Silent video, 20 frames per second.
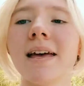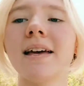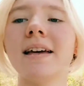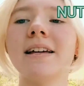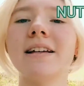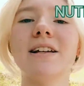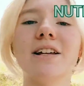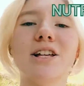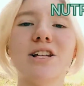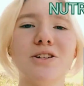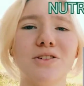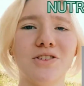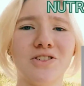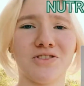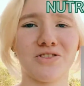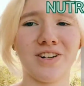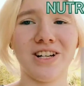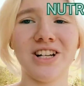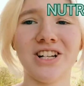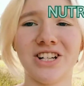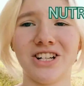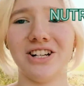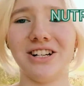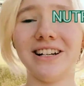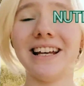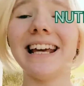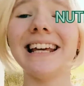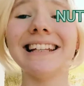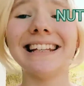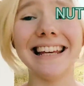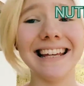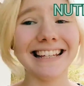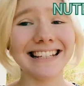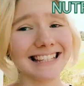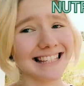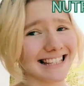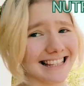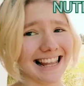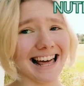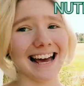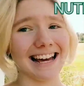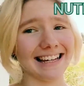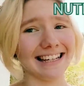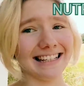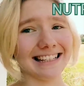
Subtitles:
nutrition, it eats light.